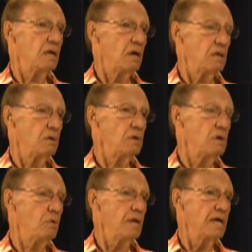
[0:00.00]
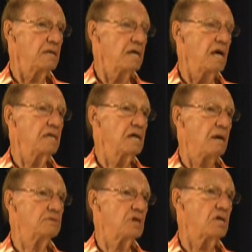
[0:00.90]
although no, we had
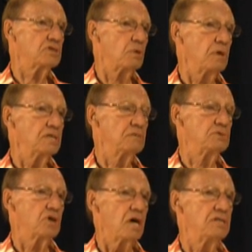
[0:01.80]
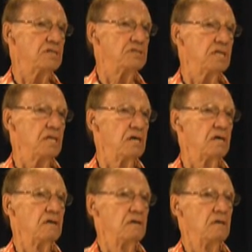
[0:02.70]
non-coms also. We had some sergeants in
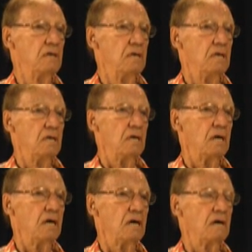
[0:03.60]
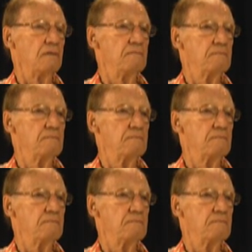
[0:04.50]
there. Uh,